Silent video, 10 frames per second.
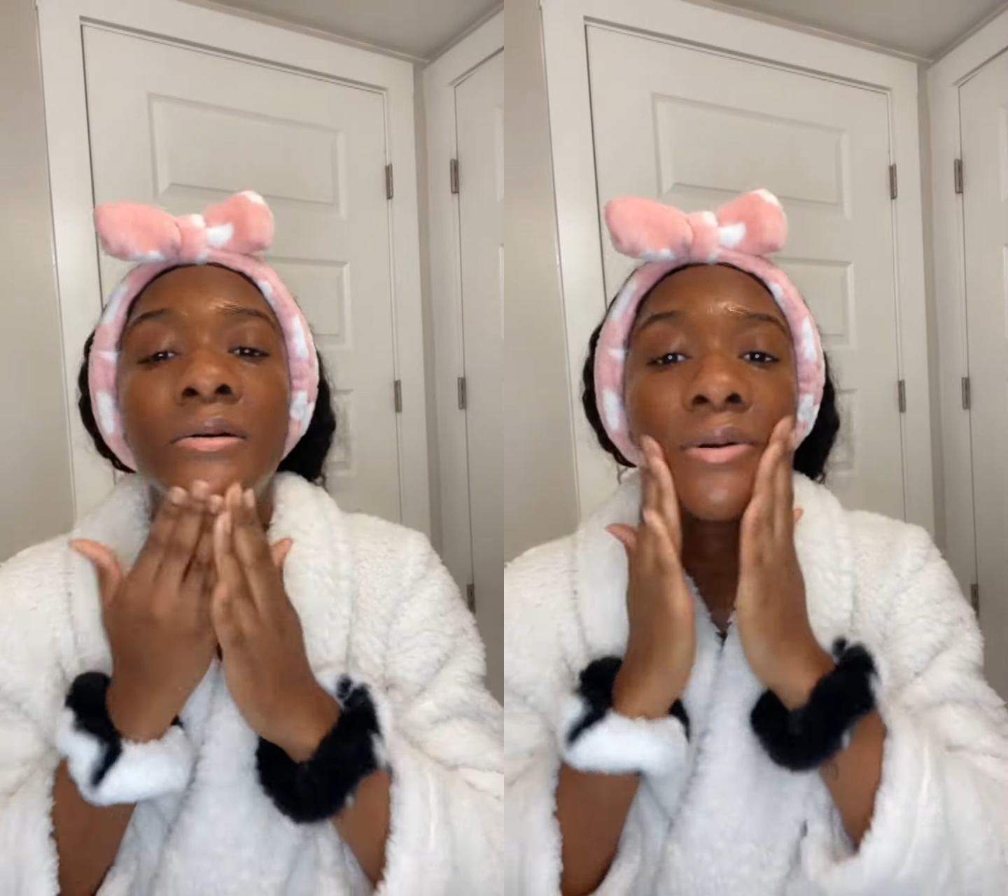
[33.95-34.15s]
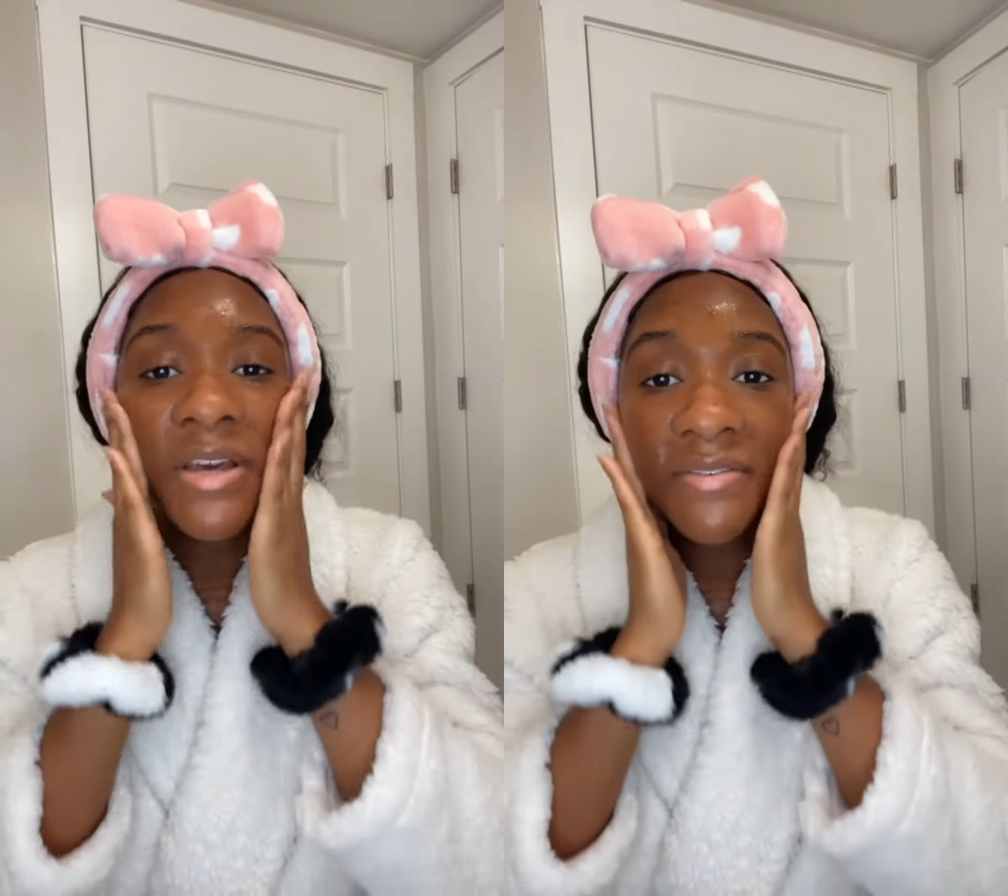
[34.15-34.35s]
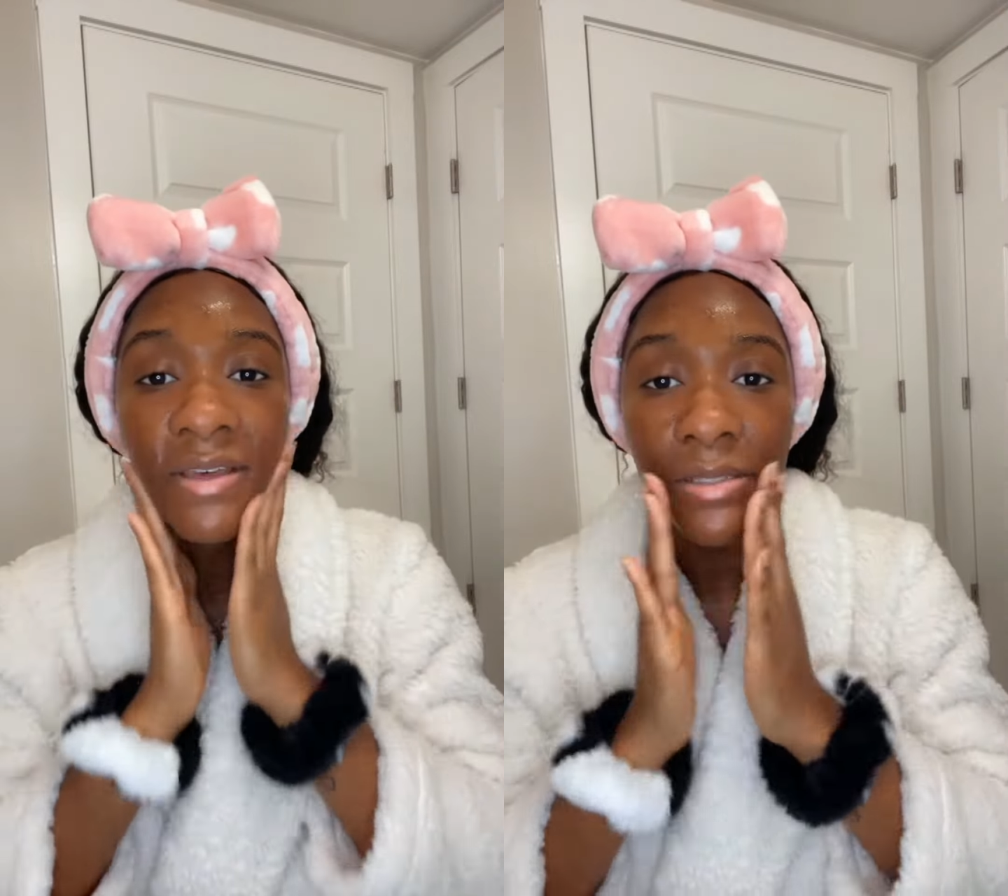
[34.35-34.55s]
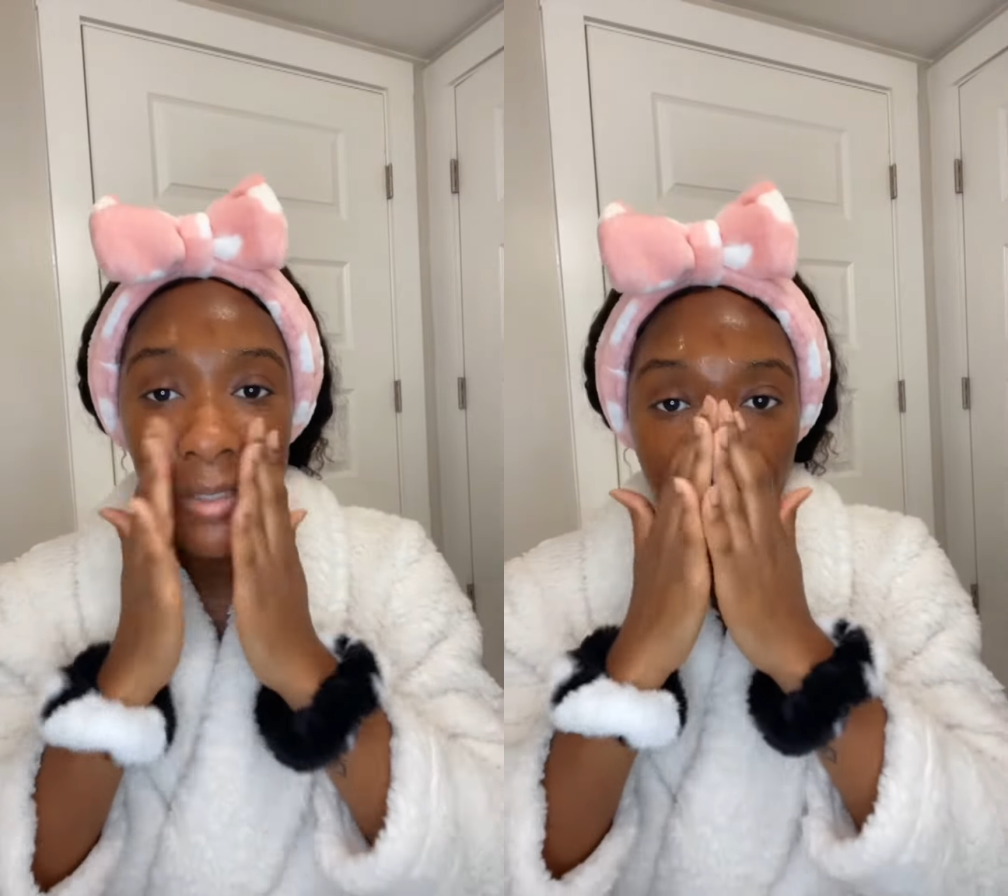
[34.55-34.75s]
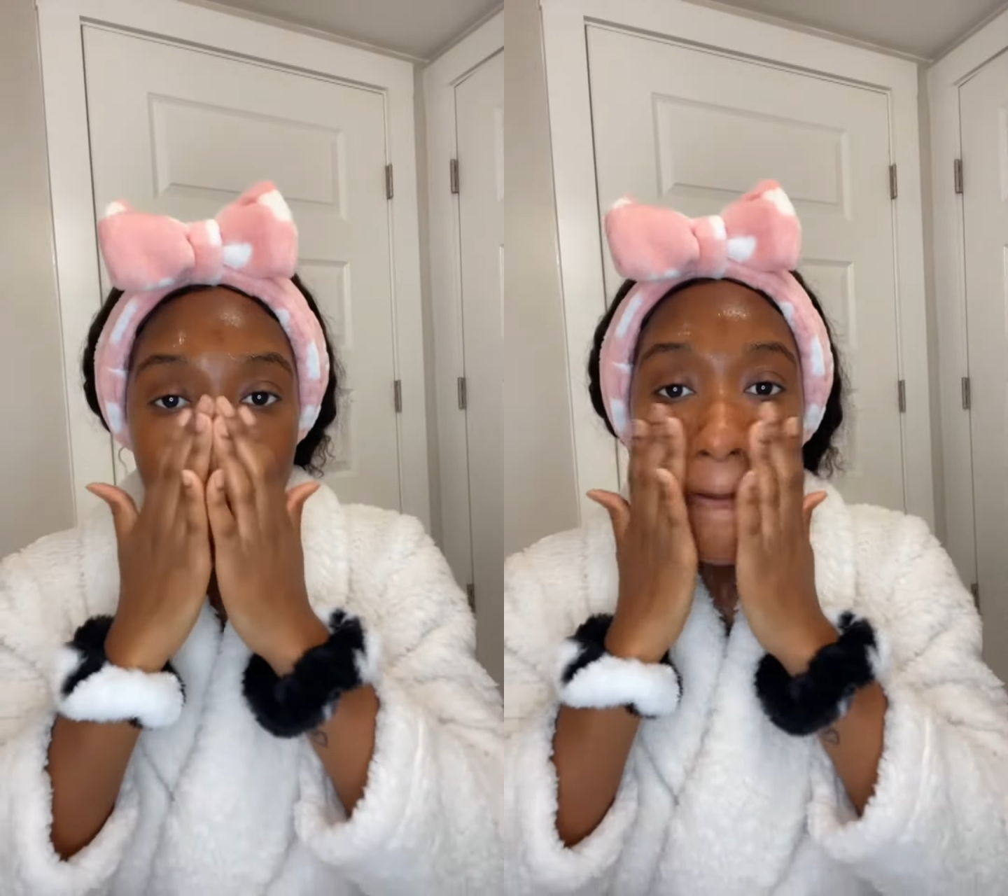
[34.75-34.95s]
on my
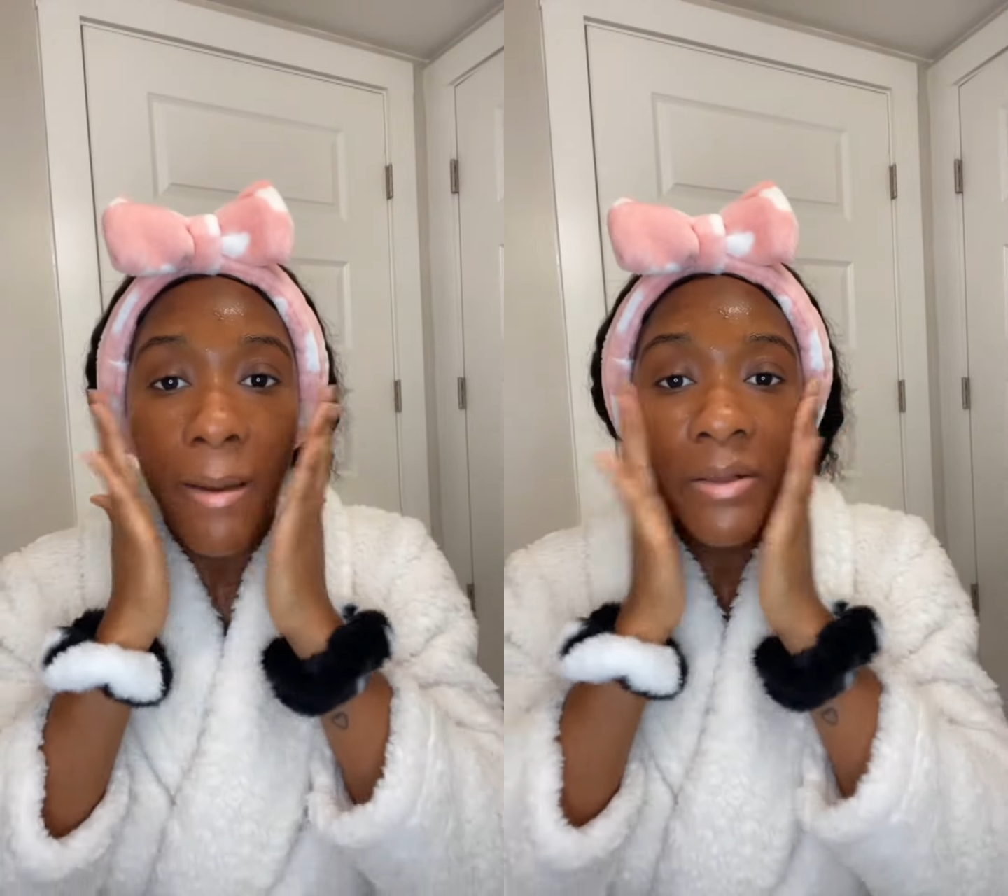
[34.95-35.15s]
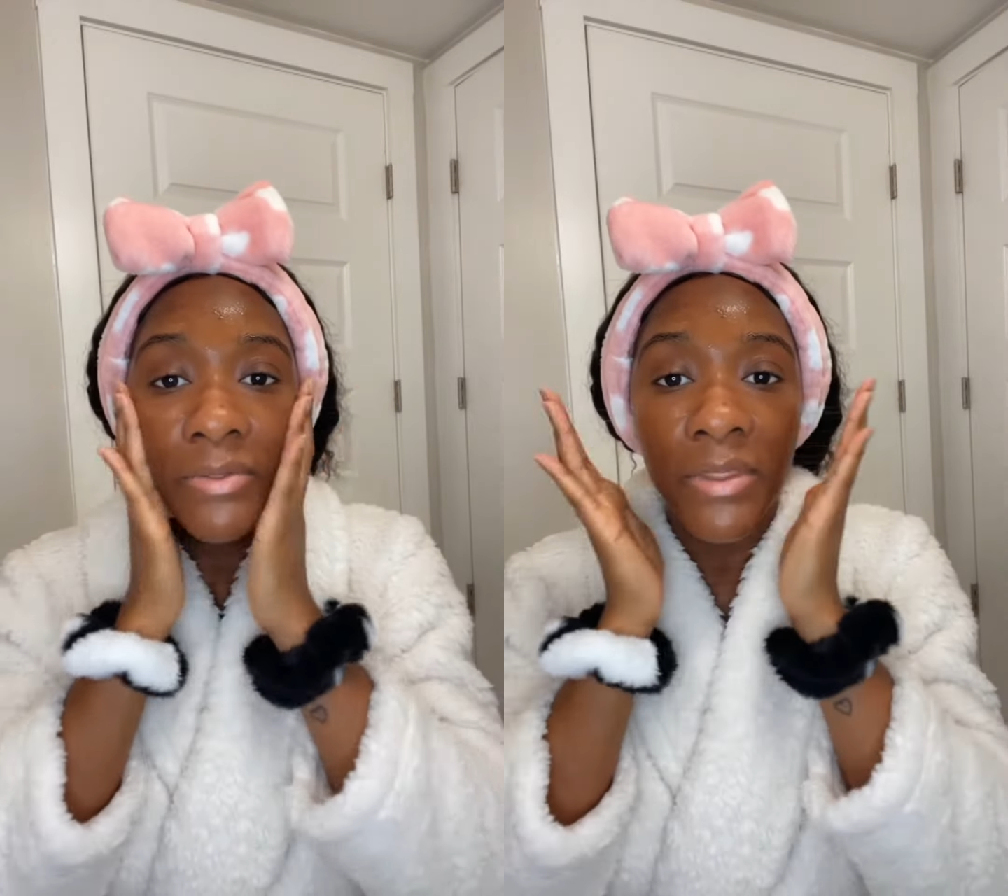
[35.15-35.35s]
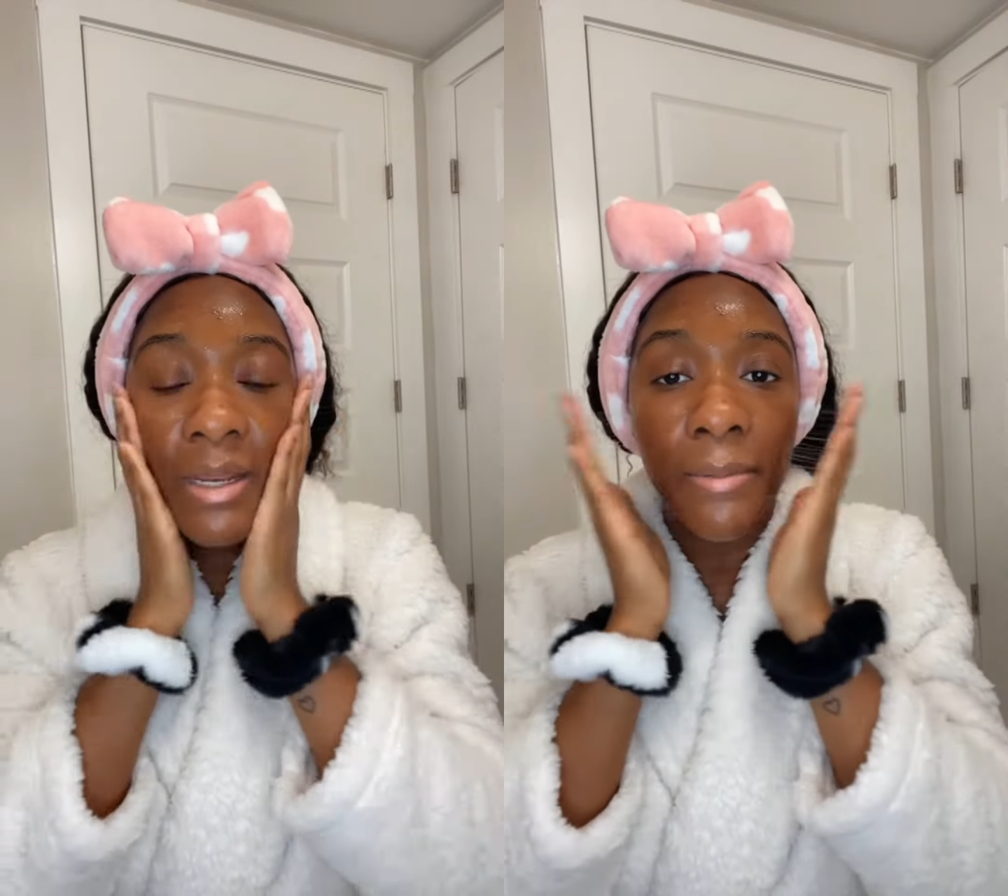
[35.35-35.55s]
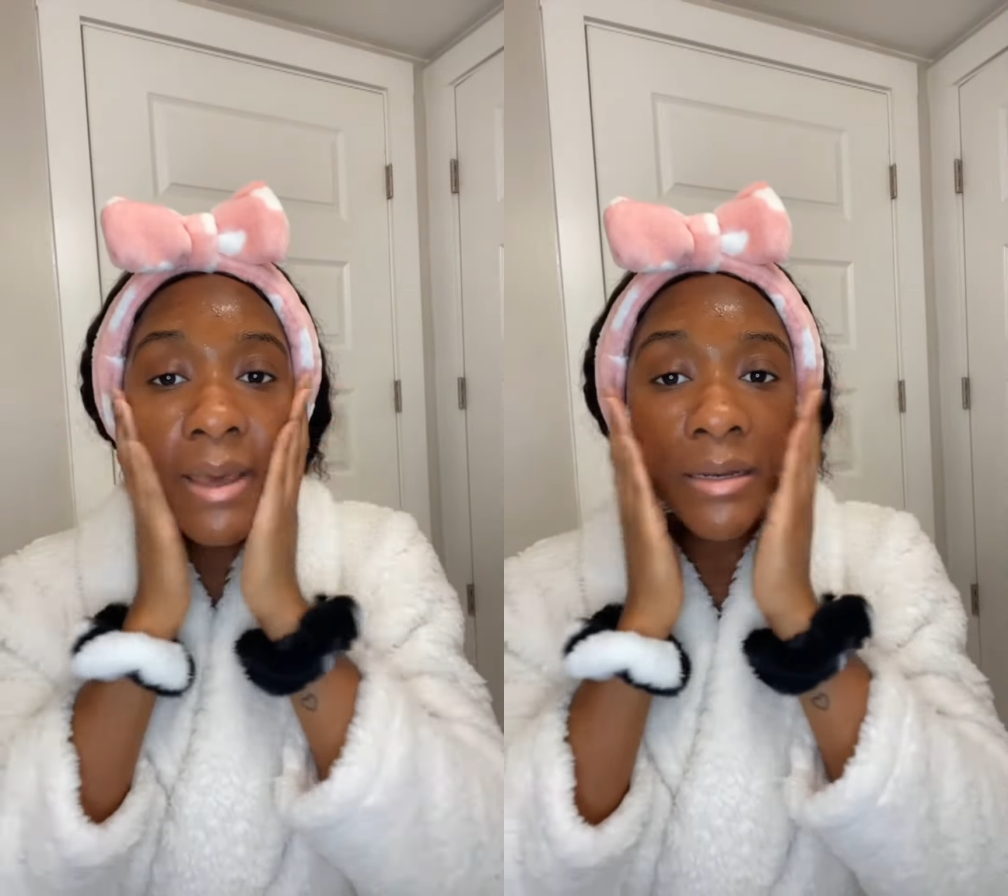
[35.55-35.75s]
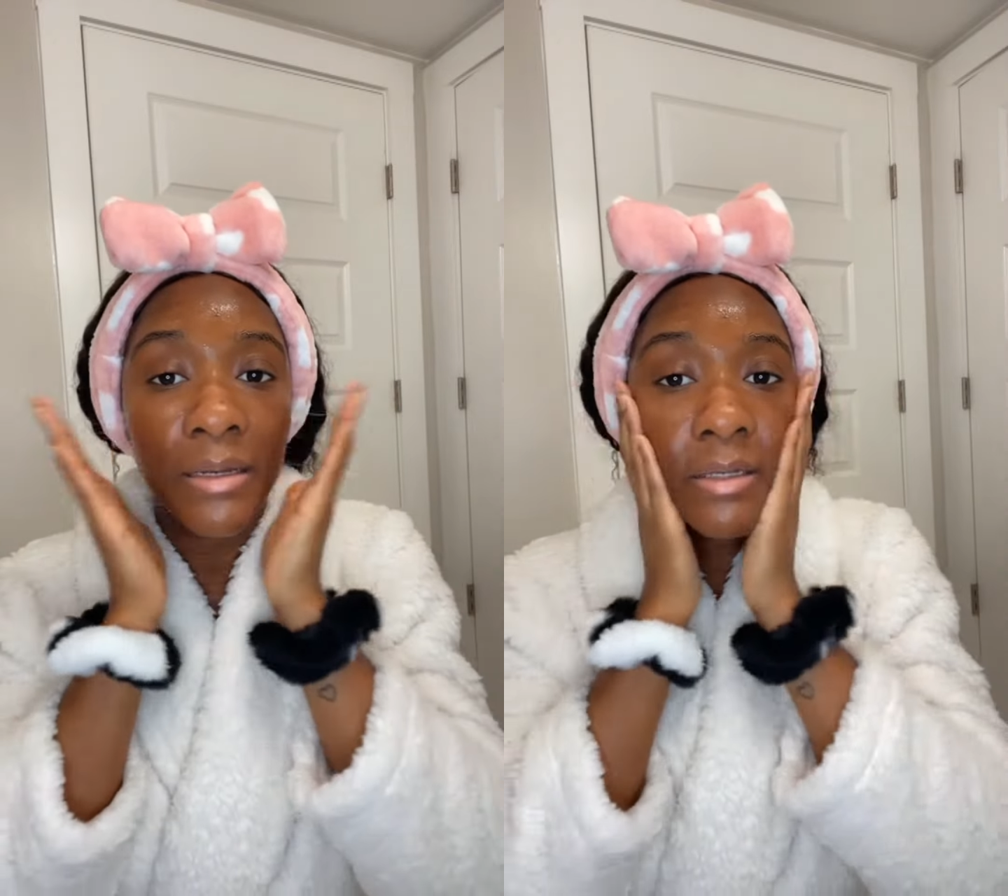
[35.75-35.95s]
face. Then I
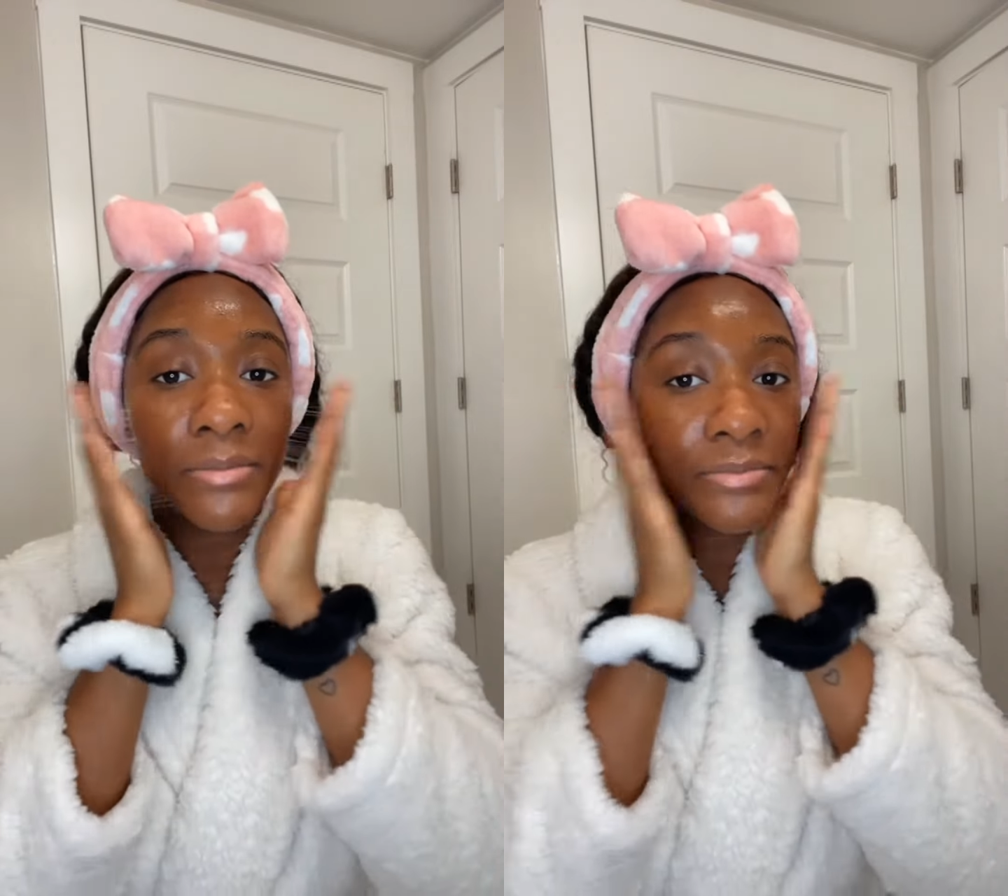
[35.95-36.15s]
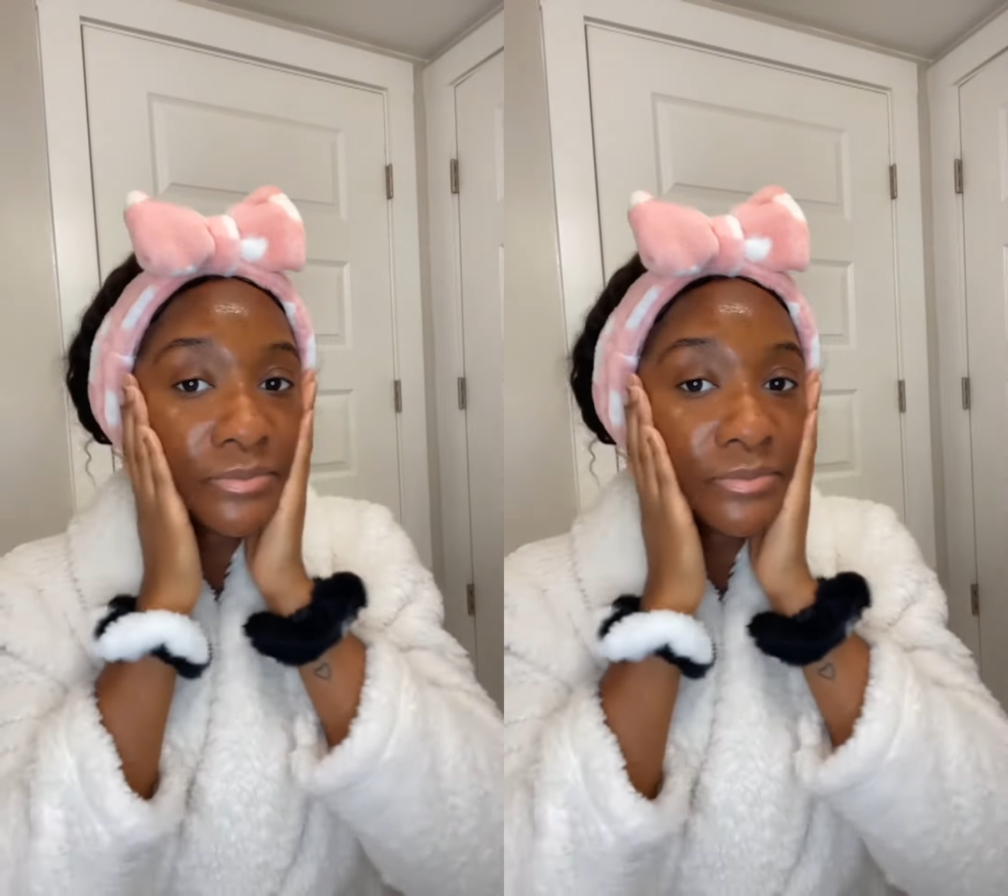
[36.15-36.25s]
pat it in.